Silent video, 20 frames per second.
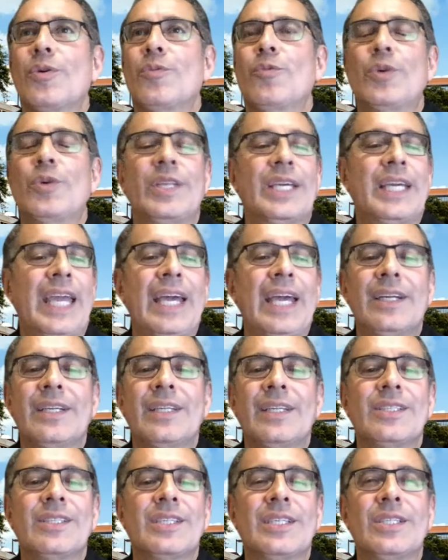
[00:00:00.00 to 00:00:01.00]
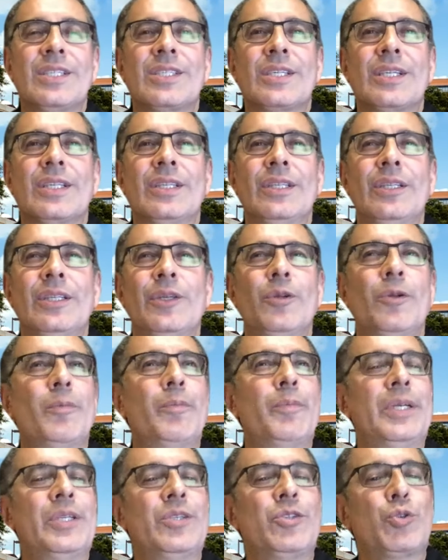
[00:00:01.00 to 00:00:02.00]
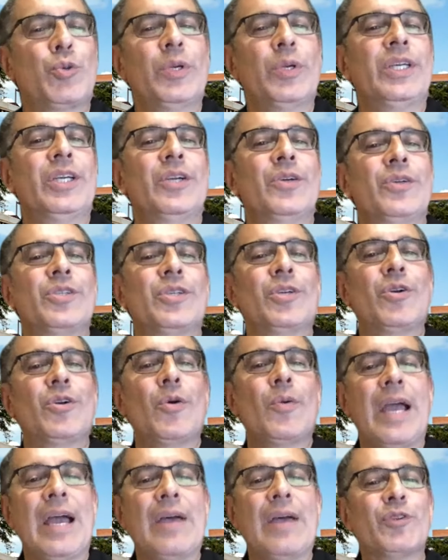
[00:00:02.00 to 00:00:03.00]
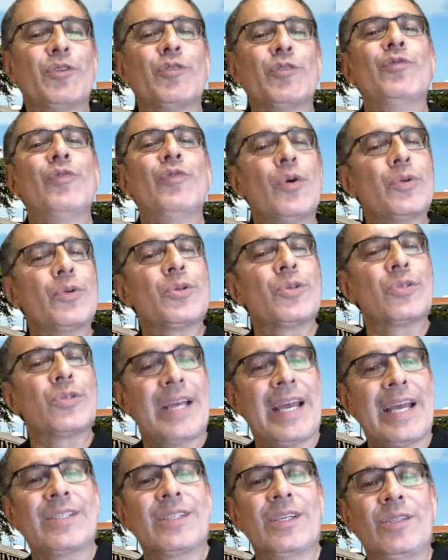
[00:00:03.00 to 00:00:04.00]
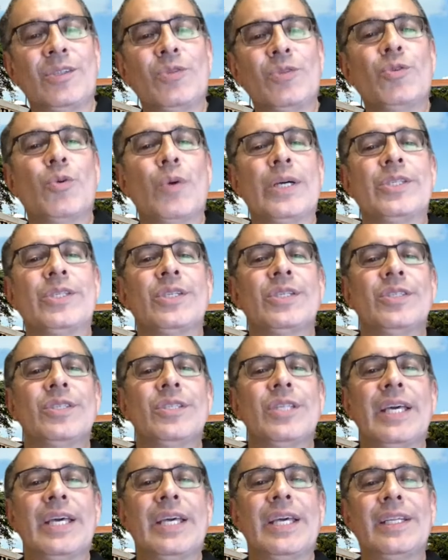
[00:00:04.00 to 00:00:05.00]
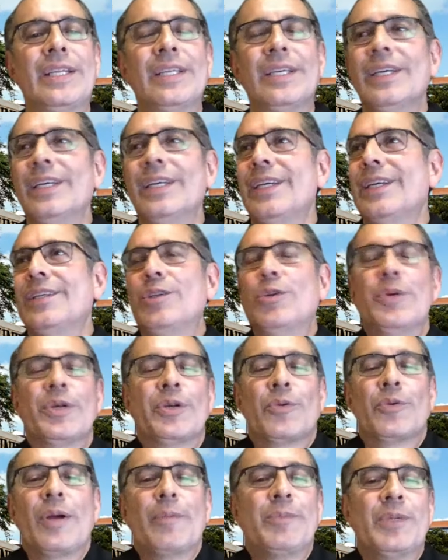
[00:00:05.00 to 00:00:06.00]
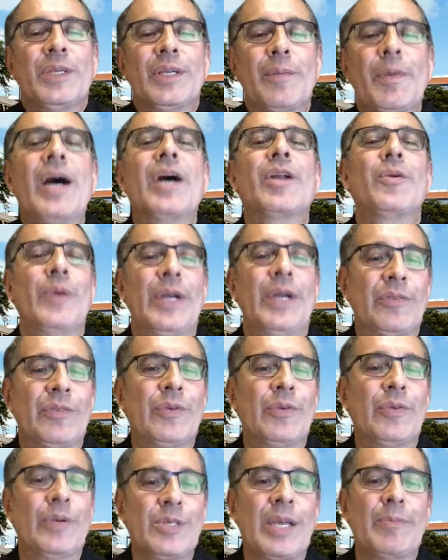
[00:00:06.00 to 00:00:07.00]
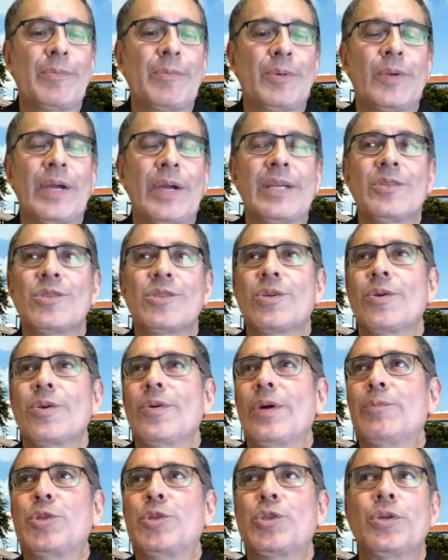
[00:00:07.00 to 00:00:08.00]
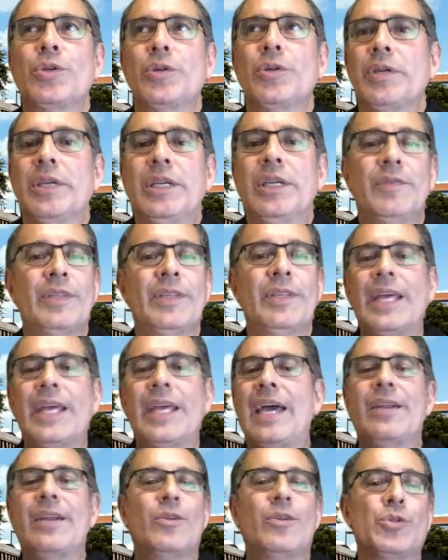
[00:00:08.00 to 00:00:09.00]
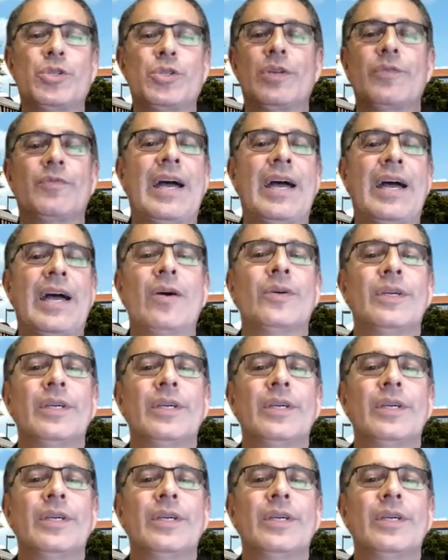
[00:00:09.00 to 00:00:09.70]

one of the candidates, it's a little bit trickier to go after voters asking you questions than you interrupting a moderator, for example, right? And so I'm sure even that notion of how